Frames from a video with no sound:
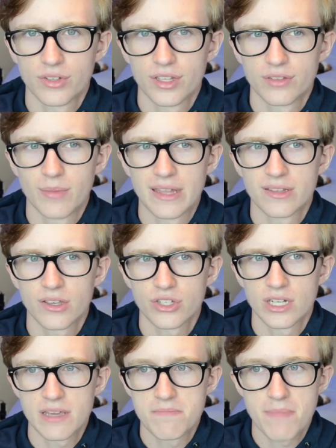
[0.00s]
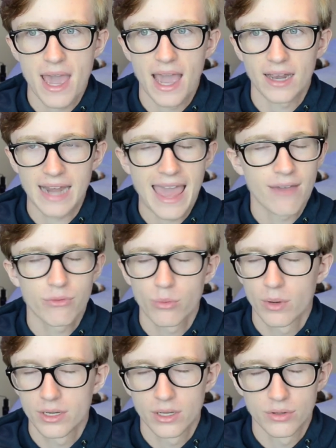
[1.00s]
he's made such an impact.
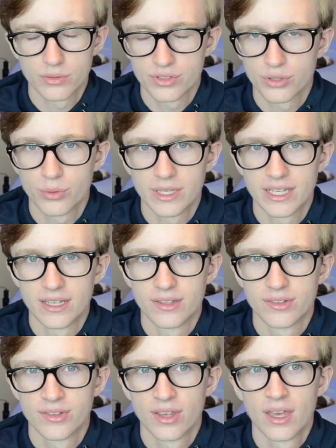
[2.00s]
Everyone knows who he is.